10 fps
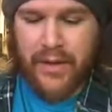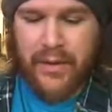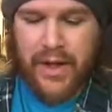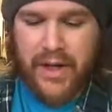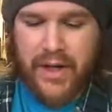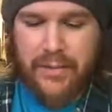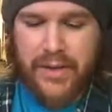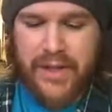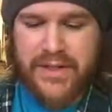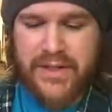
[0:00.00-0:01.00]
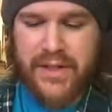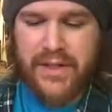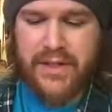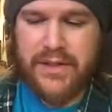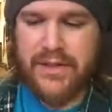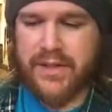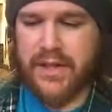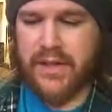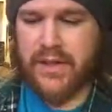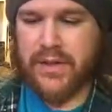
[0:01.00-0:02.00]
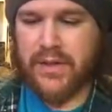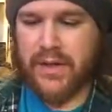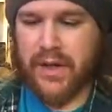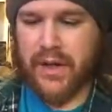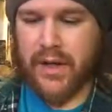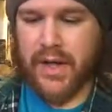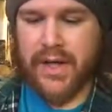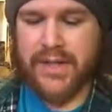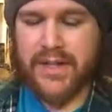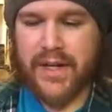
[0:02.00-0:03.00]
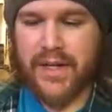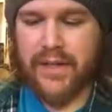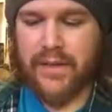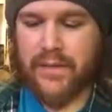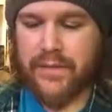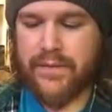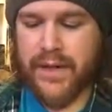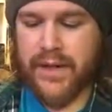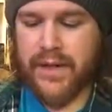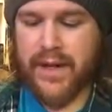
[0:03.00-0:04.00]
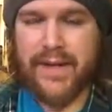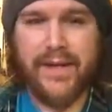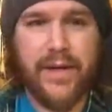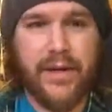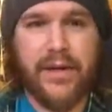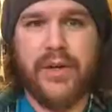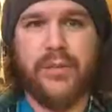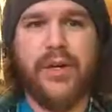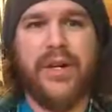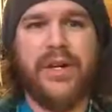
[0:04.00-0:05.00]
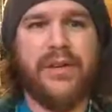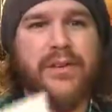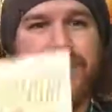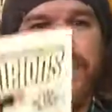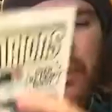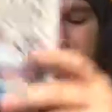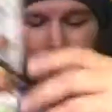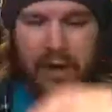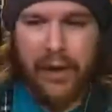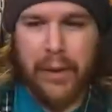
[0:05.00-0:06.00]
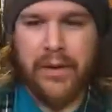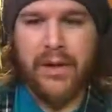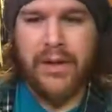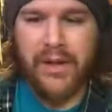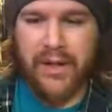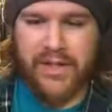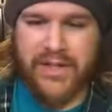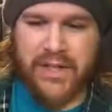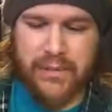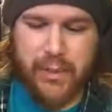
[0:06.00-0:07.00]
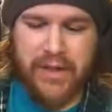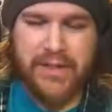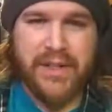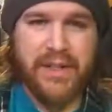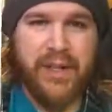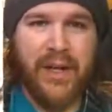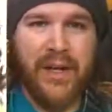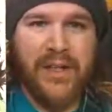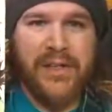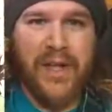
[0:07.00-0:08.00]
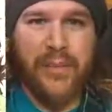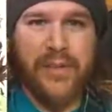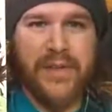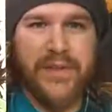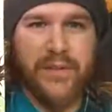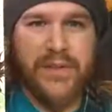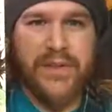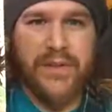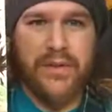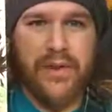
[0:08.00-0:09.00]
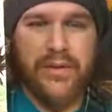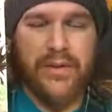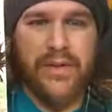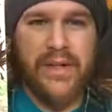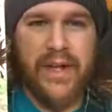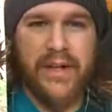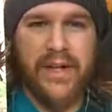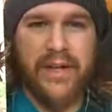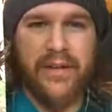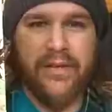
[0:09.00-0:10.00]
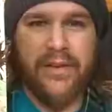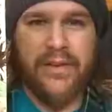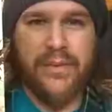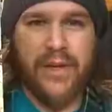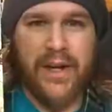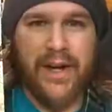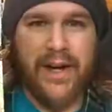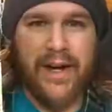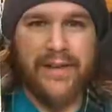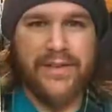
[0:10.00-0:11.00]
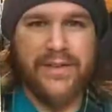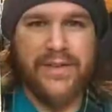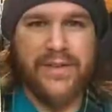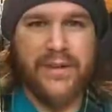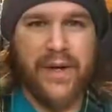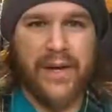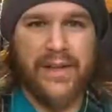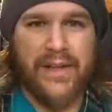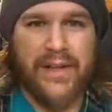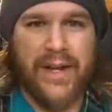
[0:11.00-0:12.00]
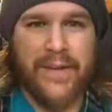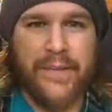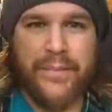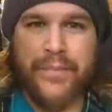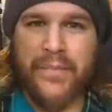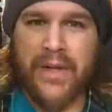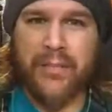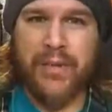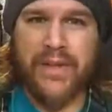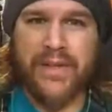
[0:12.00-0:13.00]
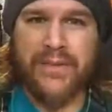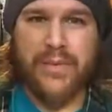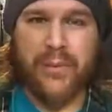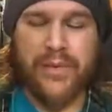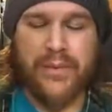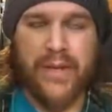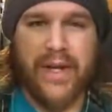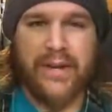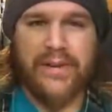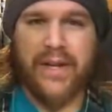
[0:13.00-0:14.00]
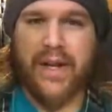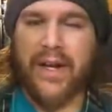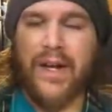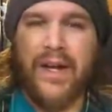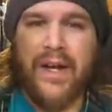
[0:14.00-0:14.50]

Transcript: Okay, up next is an exciting, fun, and lighthearted book for a change of pace here. Champions #2. If you did not get the first one, I highly suggest going out and get that, and pick this one up as well, out today.